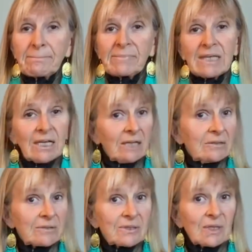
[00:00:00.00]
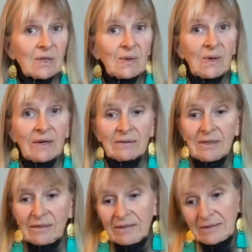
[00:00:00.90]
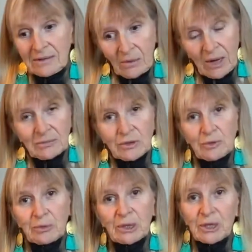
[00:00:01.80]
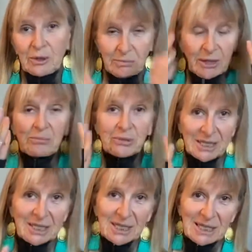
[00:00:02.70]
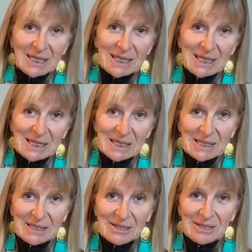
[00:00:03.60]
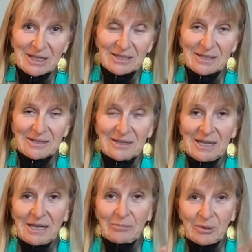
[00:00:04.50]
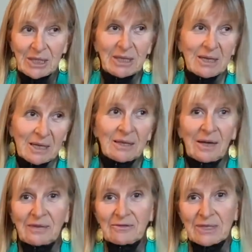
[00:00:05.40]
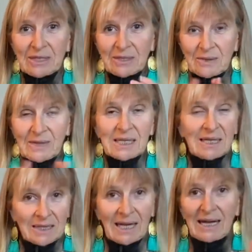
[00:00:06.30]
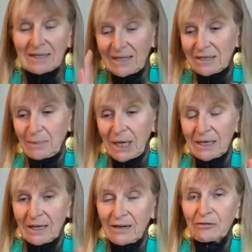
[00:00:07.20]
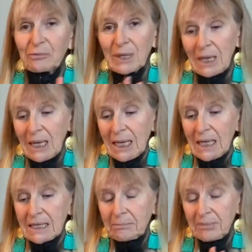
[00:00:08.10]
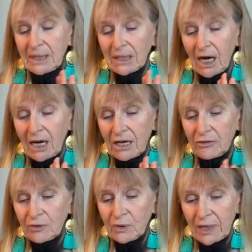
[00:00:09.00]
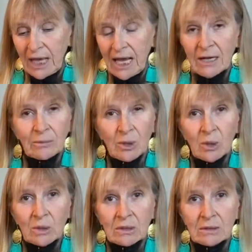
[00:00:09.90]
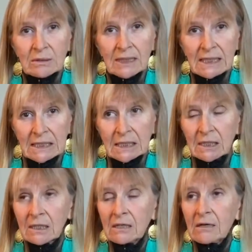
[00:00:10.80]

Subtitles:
You know, so, you know, I think, well, I'm doing pretty good, but I'm breathing it in, I'm breathing in glyphosate, so I get that. That's bad enough. But if you're an animal eater,